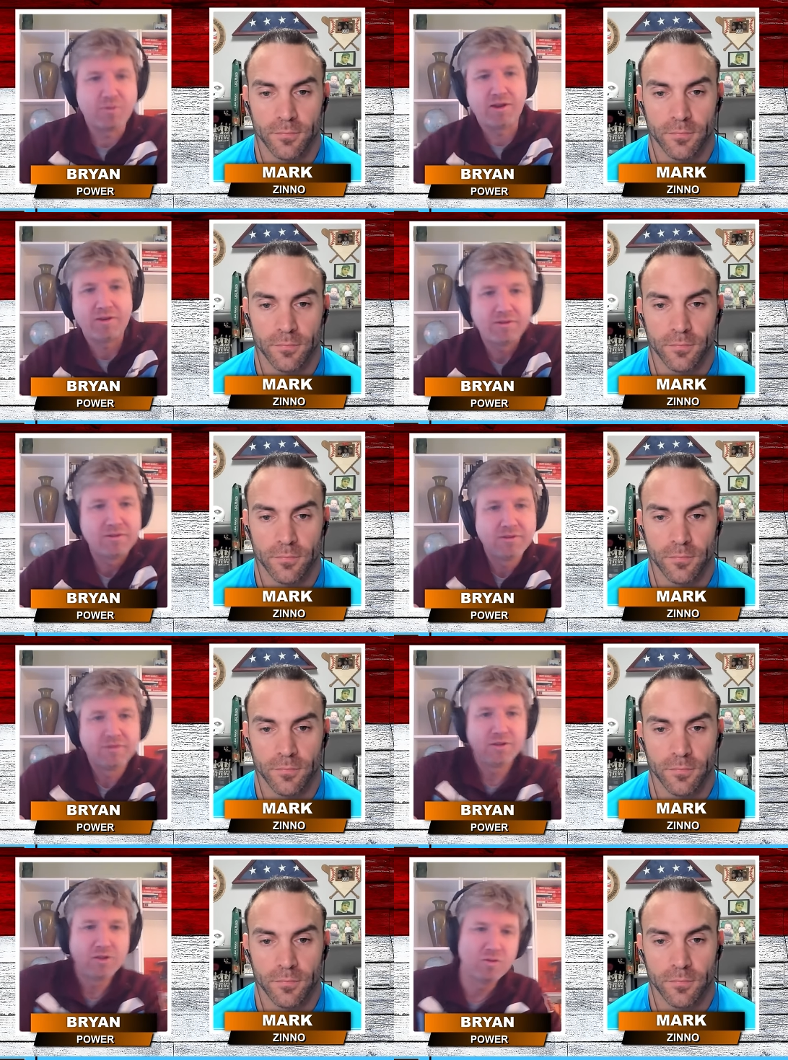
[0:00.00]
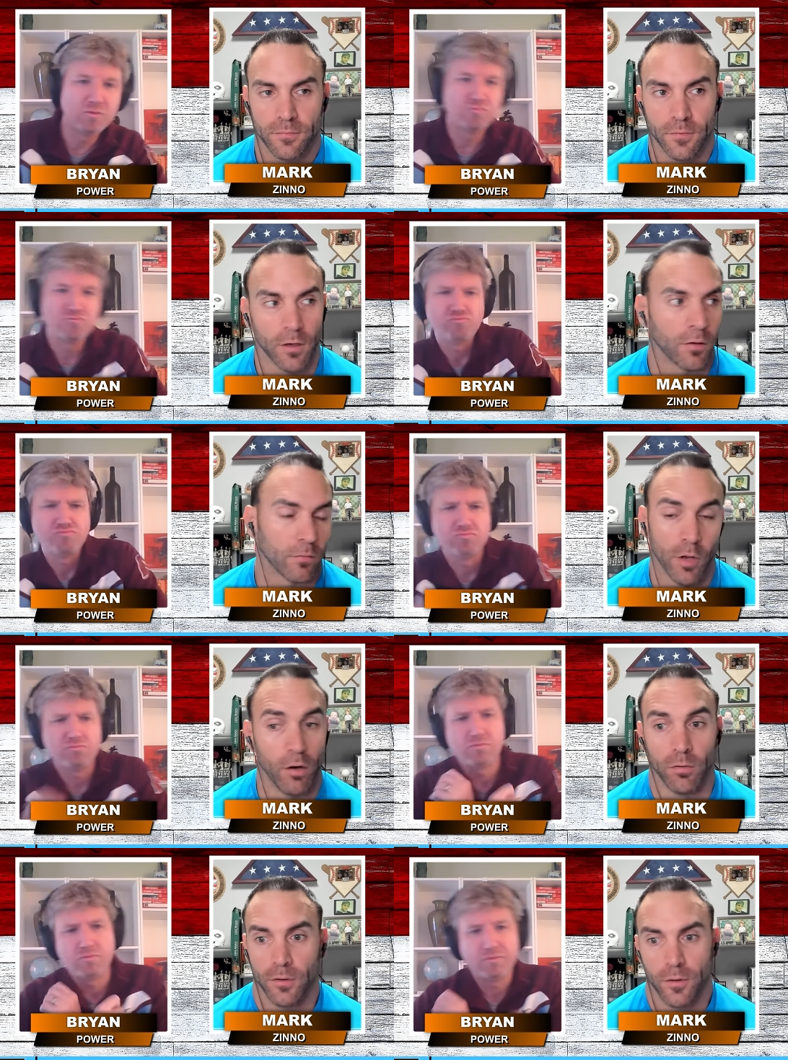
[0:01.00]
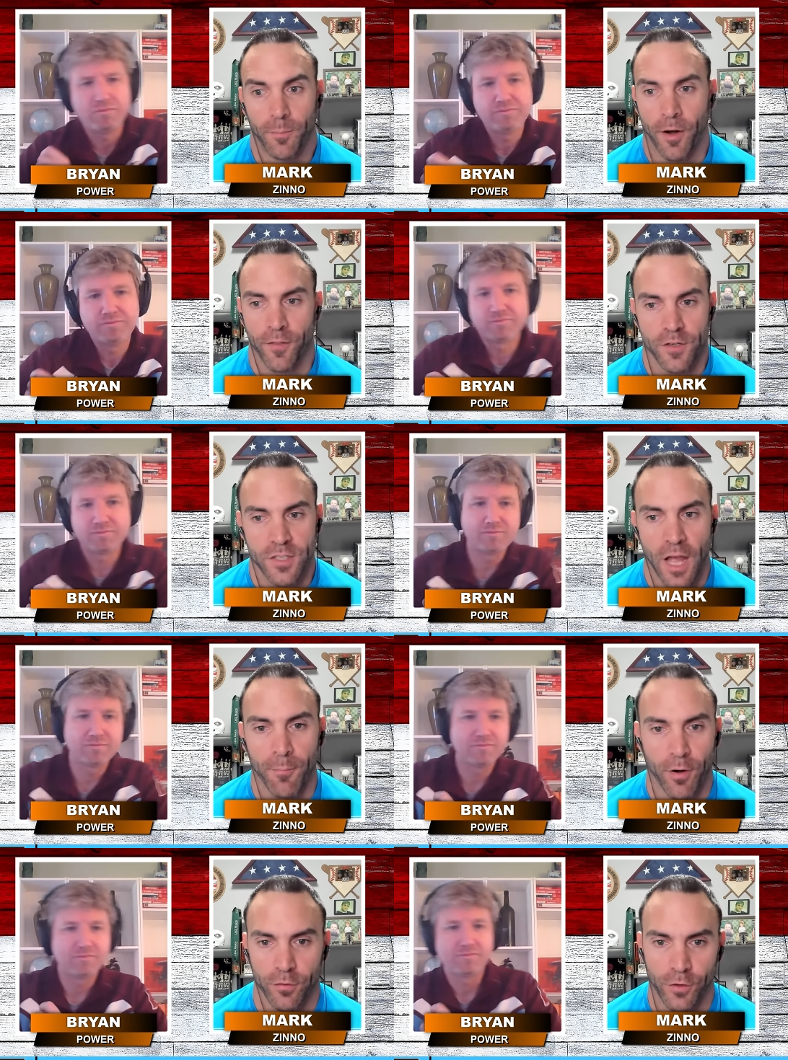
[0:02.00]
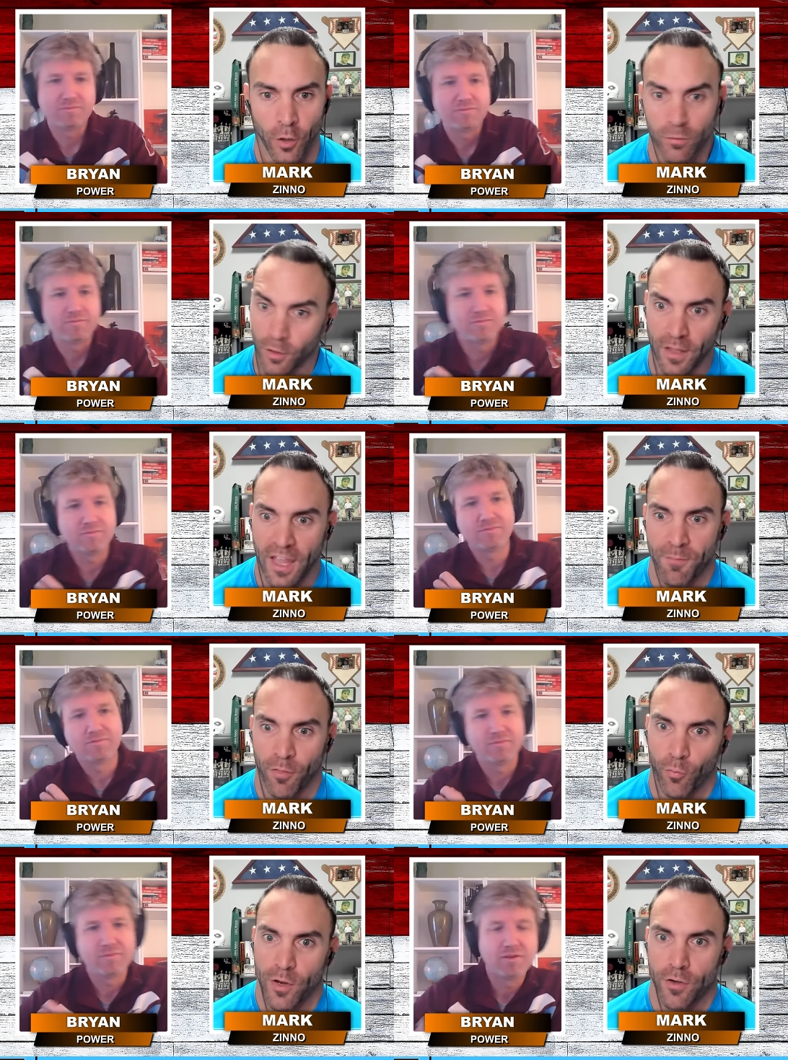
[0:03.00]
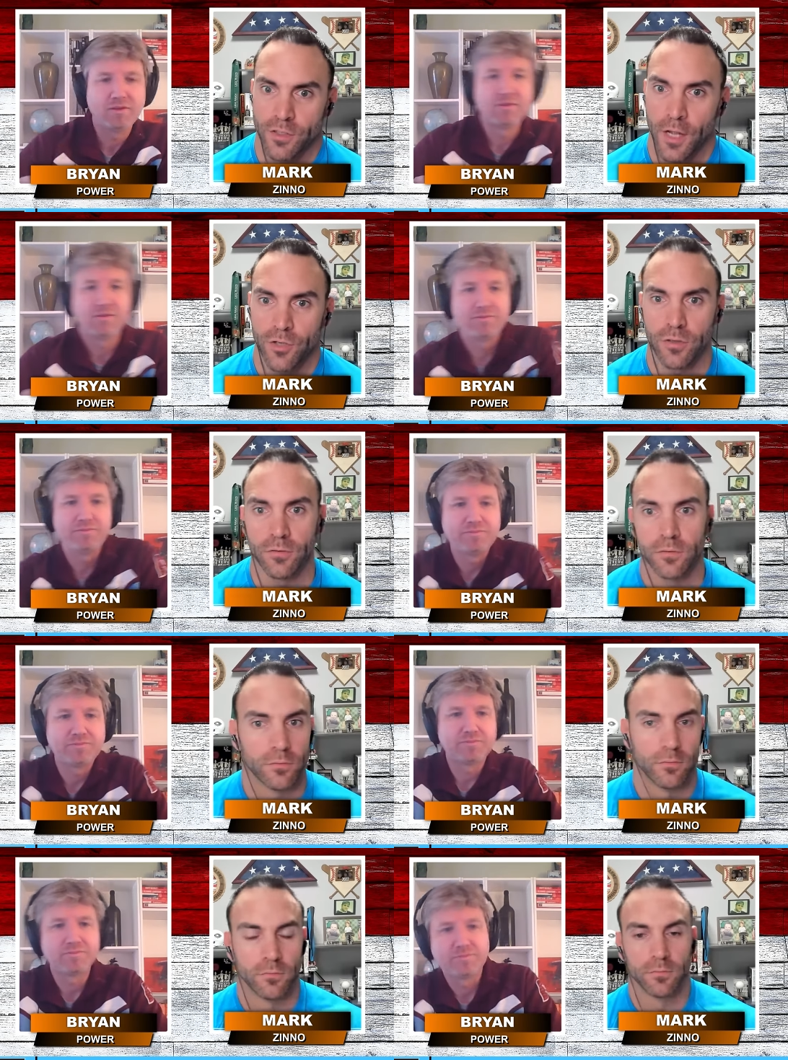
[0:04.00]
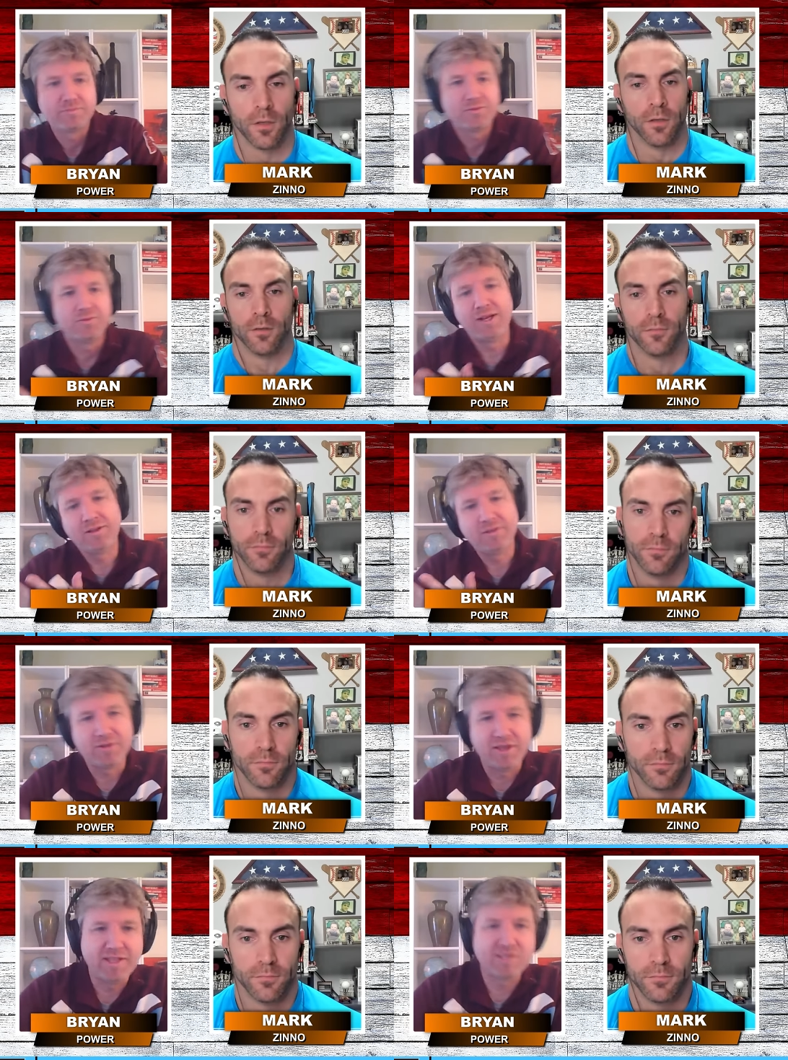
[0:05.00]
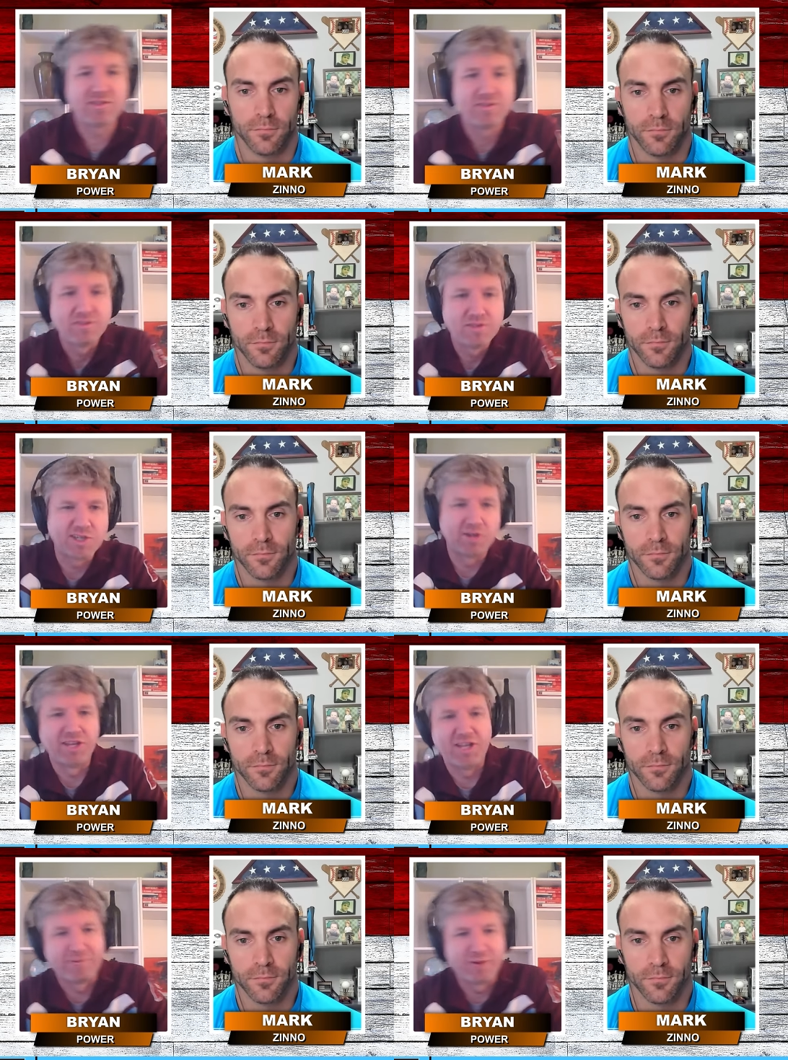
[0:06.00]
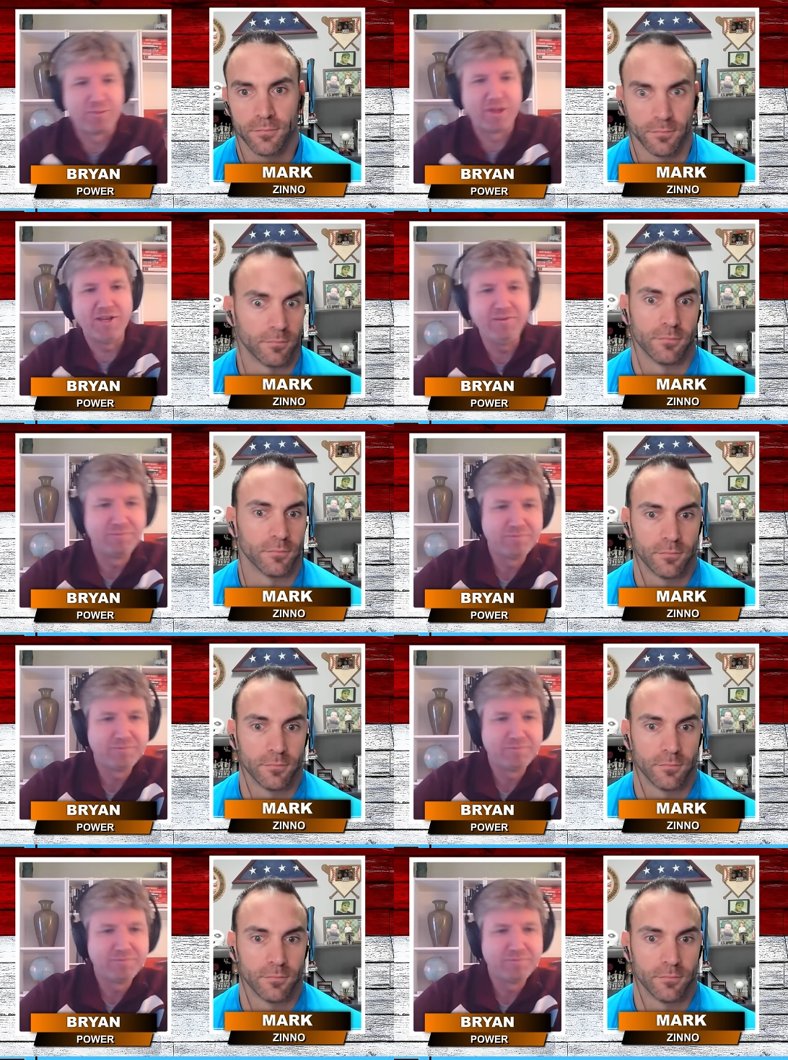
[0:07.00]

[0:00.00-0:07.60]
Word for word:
Speaker 1: point. No, I'm just time burners don't. They gave him a three-year extension. well, okay, that's certainly a different opinion.